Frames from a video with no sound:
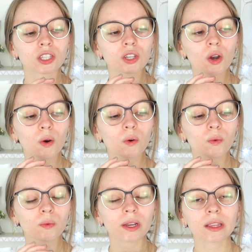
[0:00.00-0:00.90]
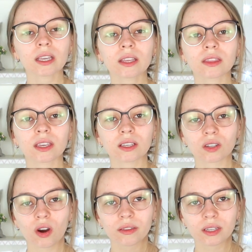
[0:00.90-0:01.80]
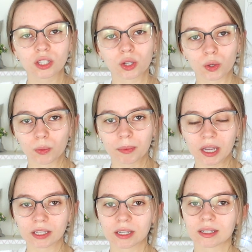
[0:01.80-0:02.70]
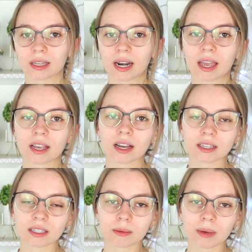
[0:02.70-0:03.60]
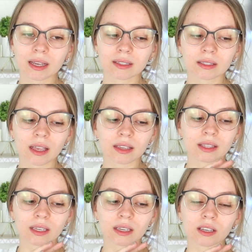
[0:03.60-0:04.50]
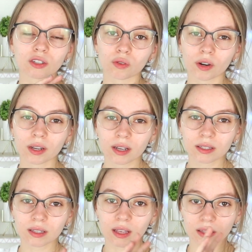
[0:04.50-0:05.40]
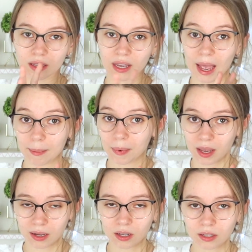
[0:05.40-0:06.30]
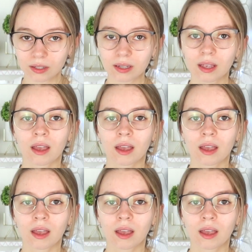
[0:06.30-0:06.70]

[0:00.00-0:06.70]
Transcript: So really these are the 2 pages that I customized, like the shortcuts, like the app icons,